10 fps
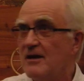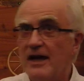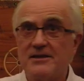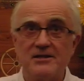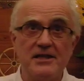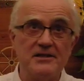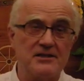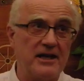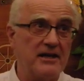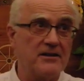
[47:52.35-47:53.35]
And since
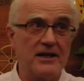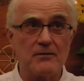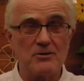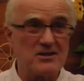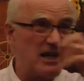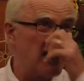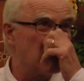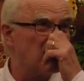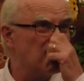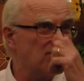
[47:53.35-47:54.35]
then, and that was
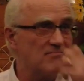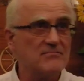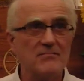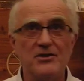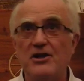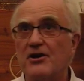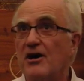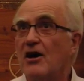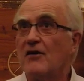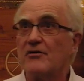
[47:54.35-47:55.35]
now a year and a
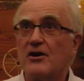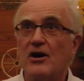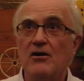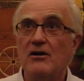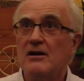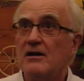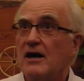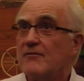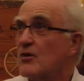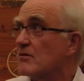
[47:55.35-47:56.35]
half ago,
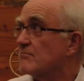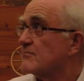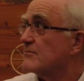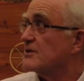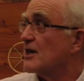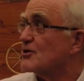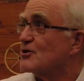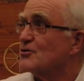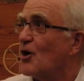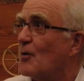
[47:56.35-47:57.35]
I've not touched a
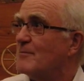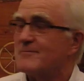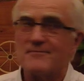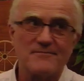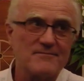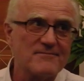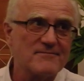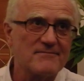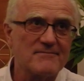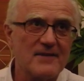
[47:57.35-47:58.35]
drop.
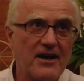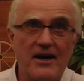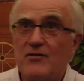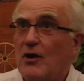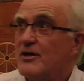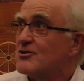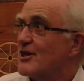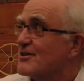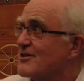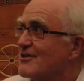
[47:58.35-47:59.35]
And I have no
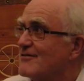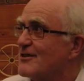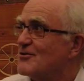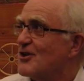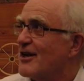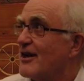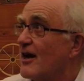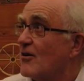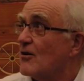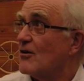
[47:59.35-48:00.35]
interest in drinking
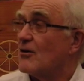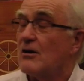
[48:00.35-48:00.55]
alcohol.